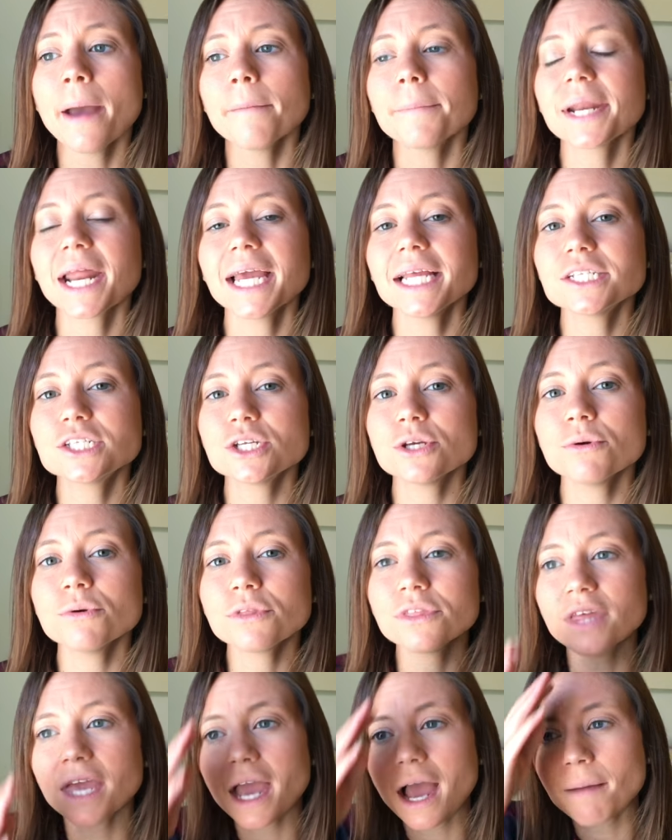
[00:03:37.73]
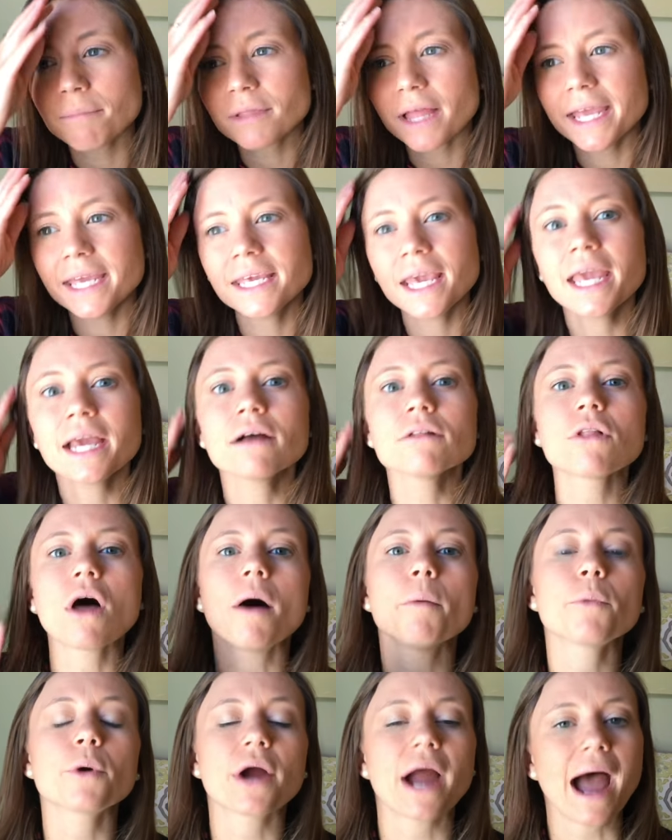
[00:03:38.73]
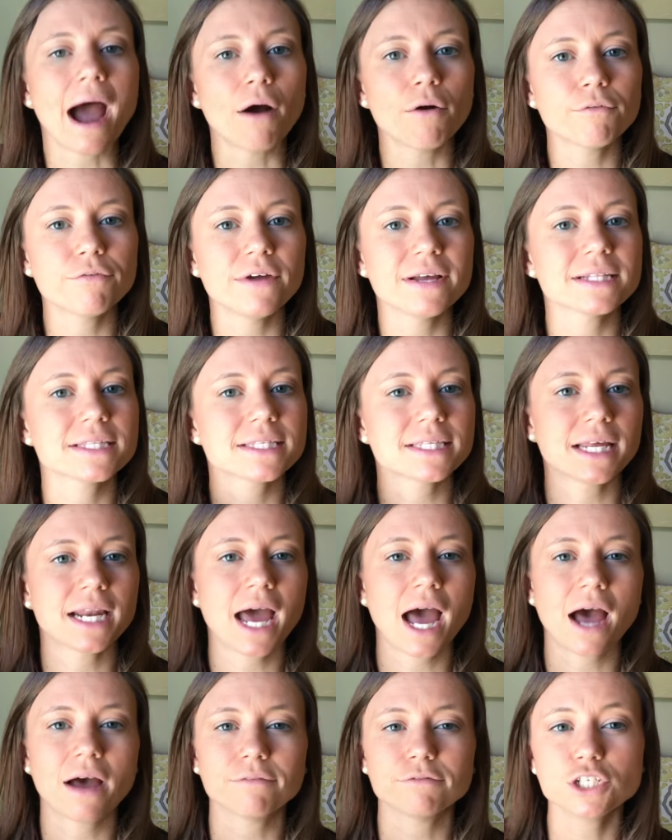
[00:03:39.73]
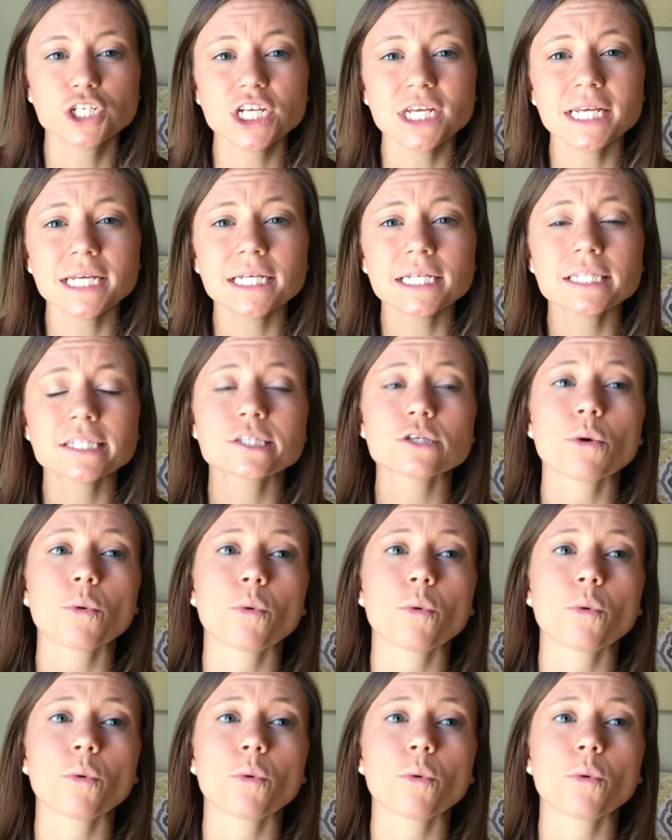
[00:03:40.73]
but I do think I'm liking a lot more outfits that have jeans